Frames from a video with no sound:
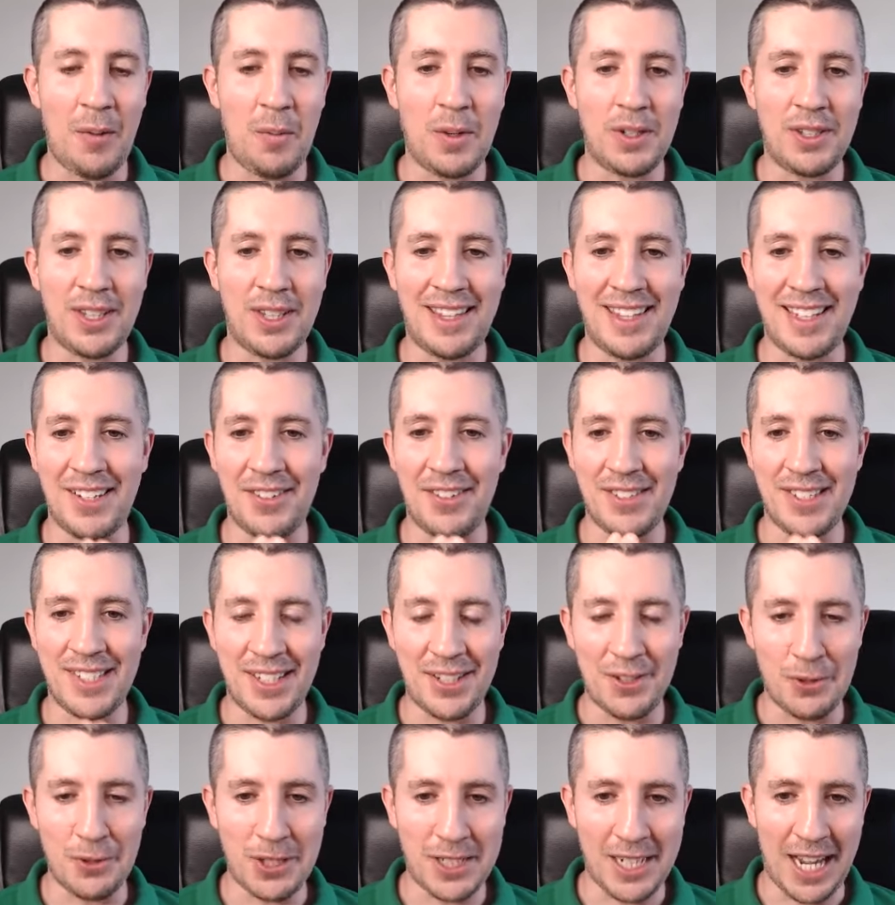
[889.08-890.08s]
They think of
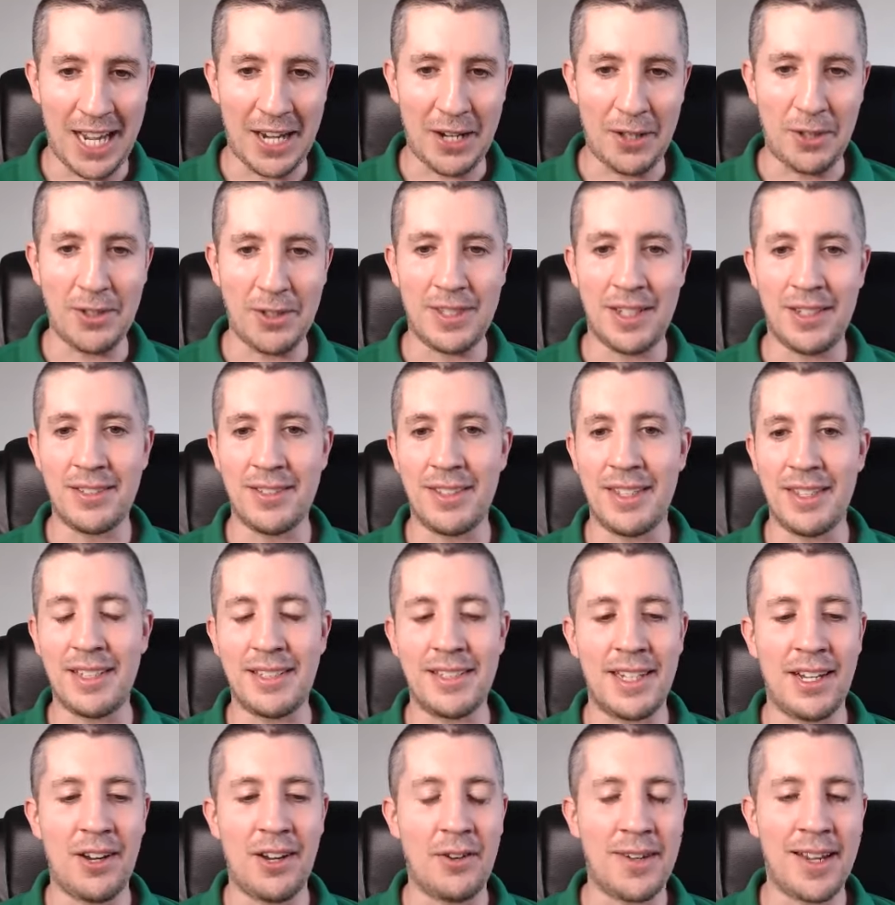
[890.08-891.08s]
single channels. So they
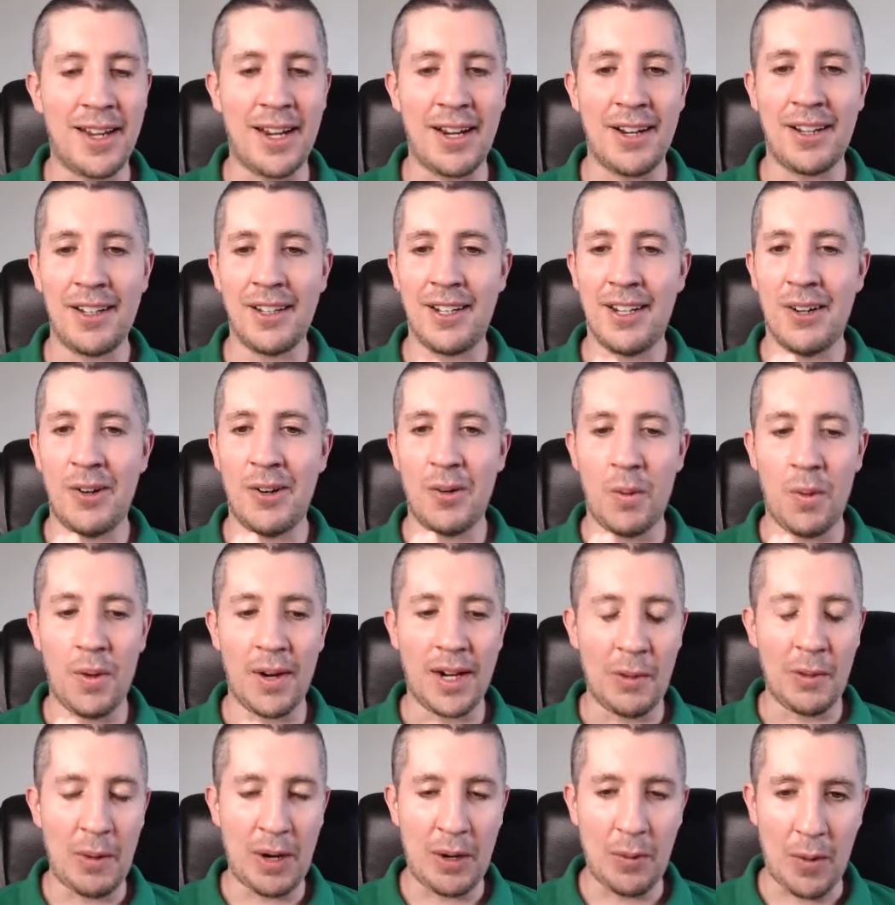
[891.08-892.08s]
say, okay, we're going to
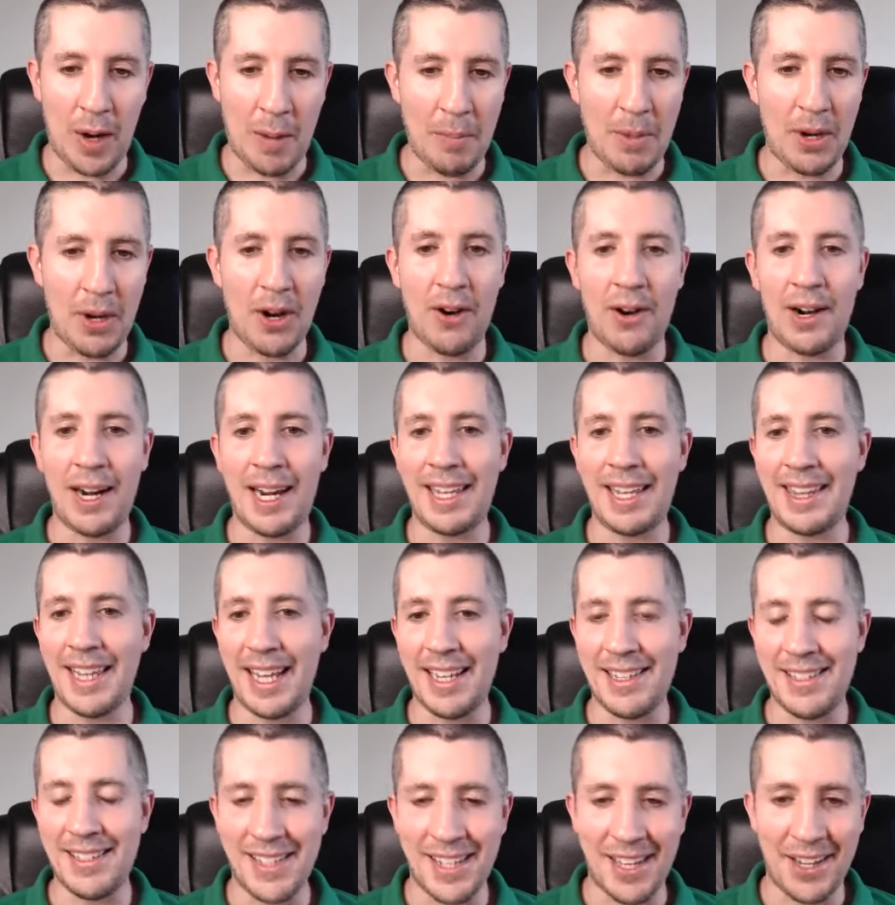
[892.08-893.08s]
run a webinar and
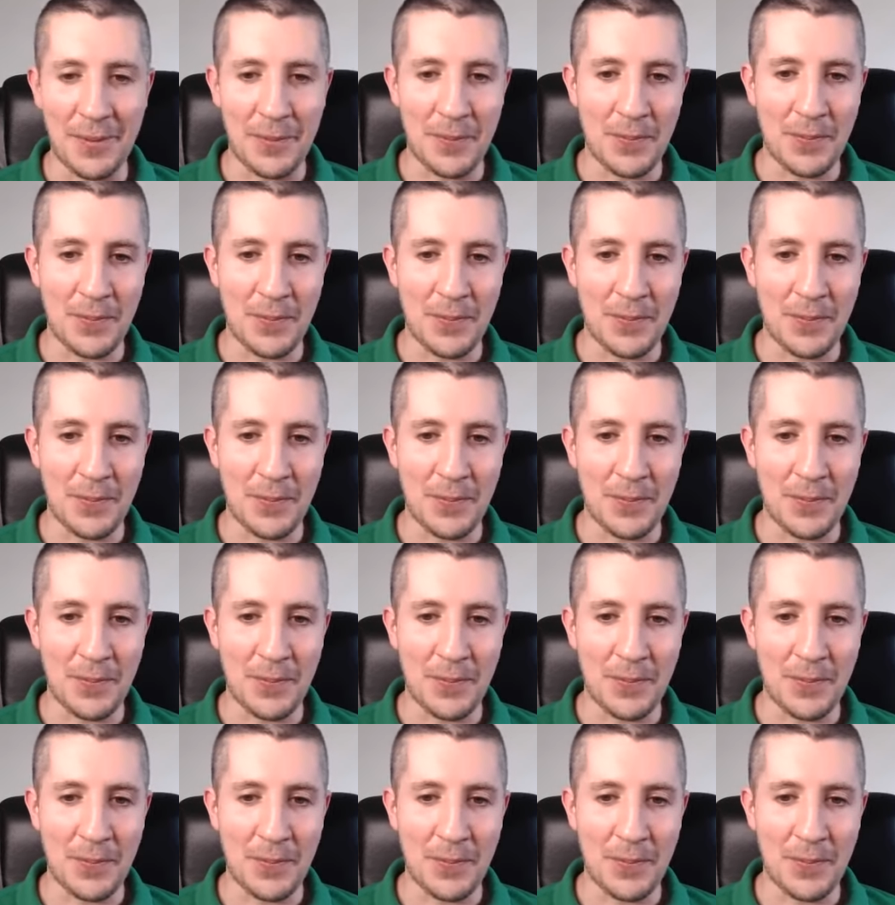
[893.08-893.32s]
that's it.